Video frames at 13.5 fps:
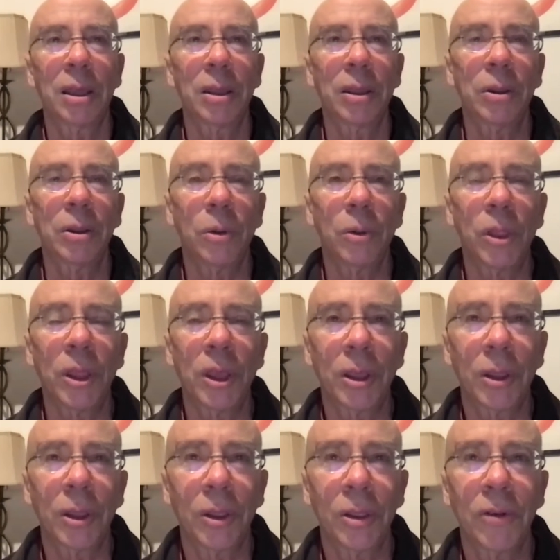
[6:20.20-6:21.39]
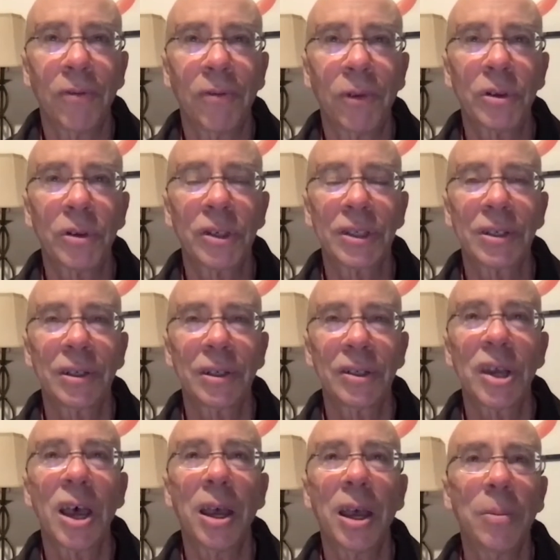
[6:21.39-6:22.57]
the first
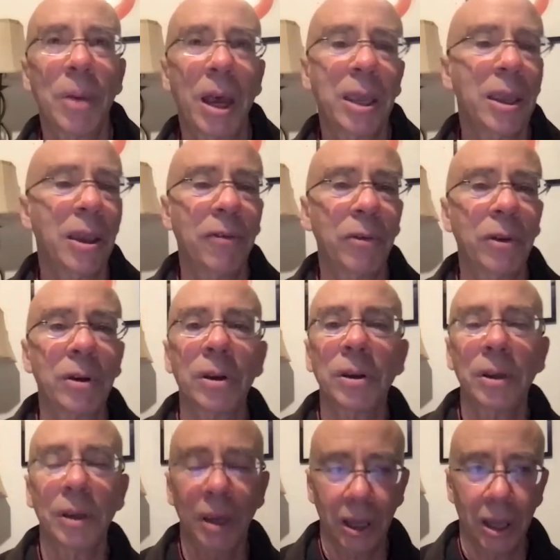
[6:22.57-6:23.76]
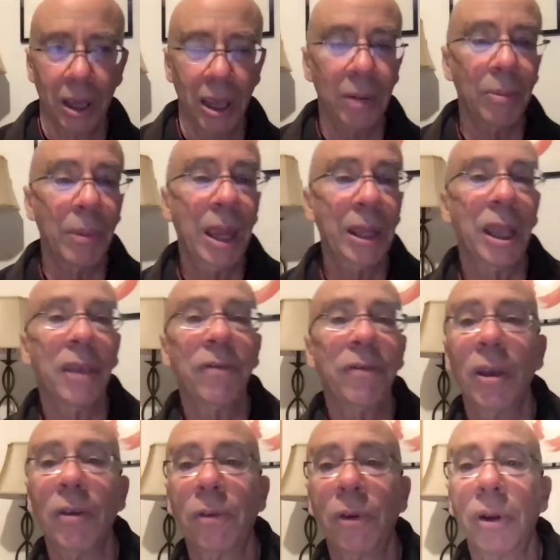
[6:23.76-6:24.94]
time I ever in my life
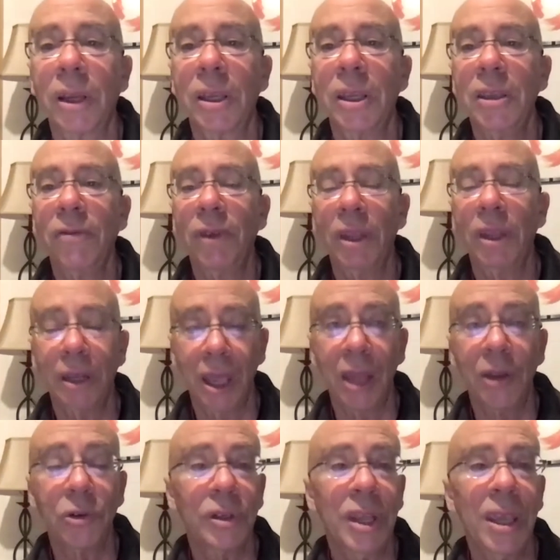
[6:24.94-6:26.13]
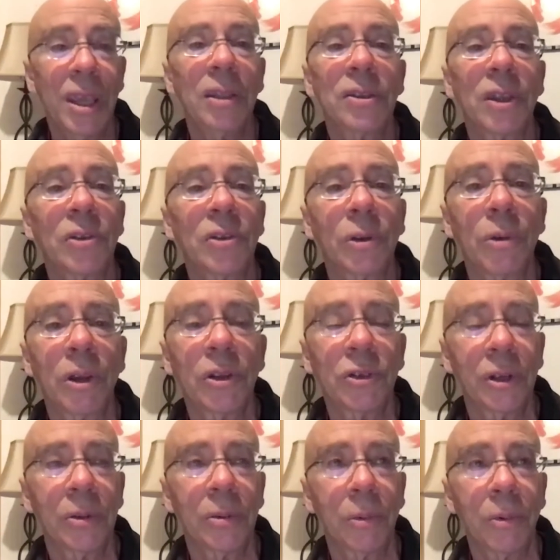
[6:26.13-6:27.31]
ever even entertained such a
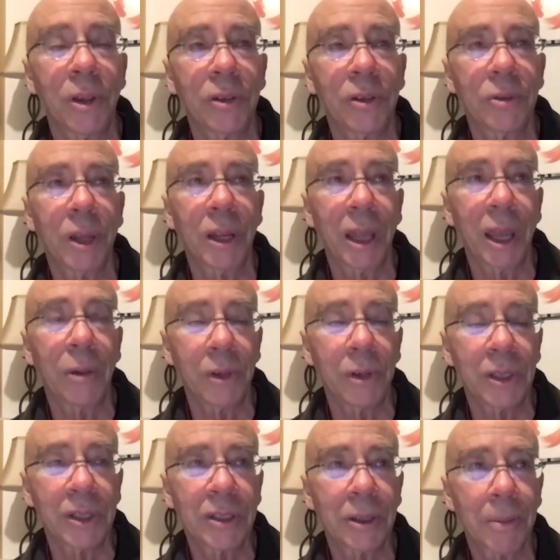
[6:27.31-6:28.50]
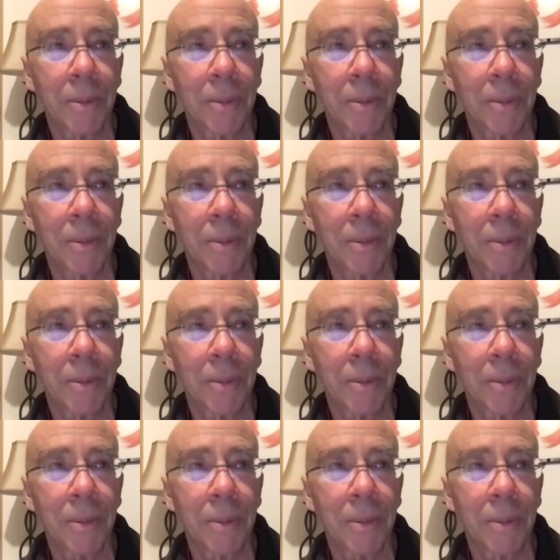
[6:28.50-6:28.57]
question was when I was